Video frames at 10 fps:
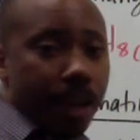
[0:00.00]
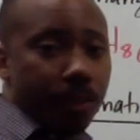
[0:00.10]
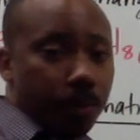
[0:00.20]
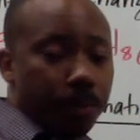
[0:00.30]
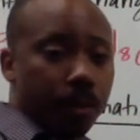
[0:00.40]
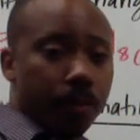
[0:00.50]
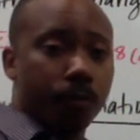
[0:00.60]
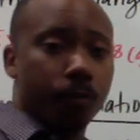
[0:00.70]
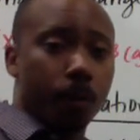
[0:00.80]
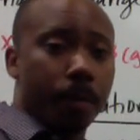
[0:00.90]
enthalpy of
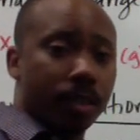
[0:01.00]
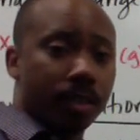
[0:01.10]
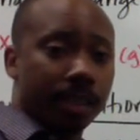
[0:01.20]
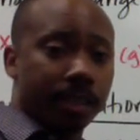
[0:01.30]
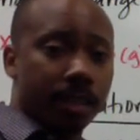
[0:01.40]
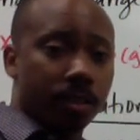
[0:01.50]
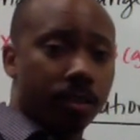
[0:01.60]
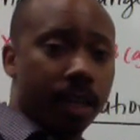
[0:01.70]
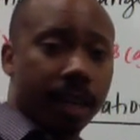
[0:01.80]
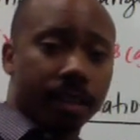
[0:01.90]
formation at standard
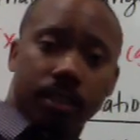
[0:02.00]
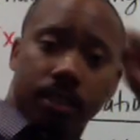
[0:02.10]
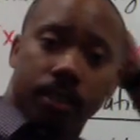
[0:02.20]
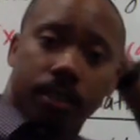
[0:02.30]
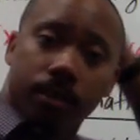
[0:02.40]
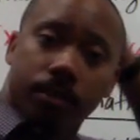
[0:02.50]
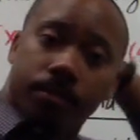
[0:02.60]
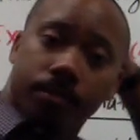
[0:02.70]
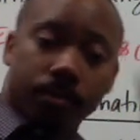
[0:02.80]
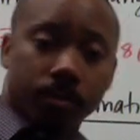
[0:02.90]
state
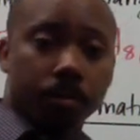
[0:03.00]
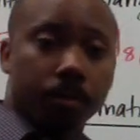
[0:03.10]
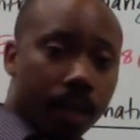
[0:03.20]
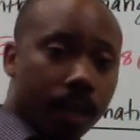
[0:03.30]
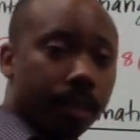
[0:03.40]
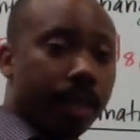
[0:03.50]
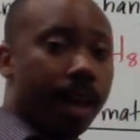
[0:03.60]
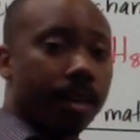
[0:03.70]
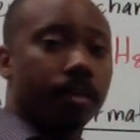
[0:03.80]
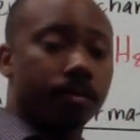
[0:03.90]
because,
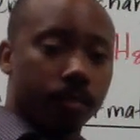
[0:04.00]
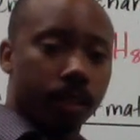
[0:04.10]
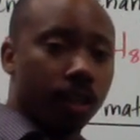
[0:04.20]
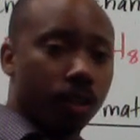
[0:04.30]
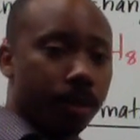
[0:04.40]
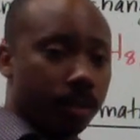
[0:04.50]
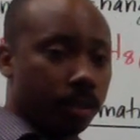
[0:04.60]
again, enthalpy is,